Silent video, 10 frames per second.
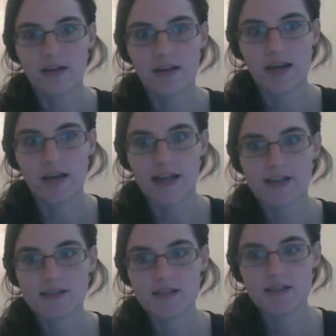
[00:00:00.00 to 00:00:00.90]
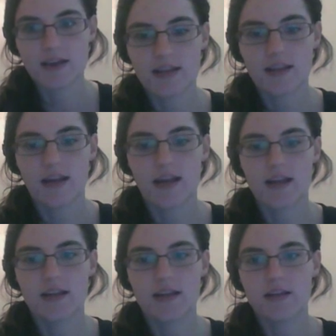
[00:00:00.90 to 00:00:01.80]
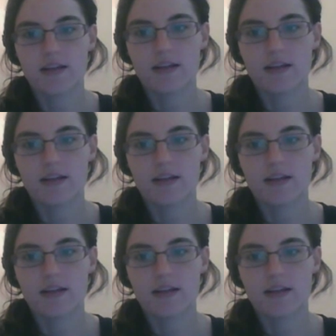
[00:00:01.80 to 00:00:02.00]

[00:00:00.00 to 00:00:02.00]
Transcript: end, then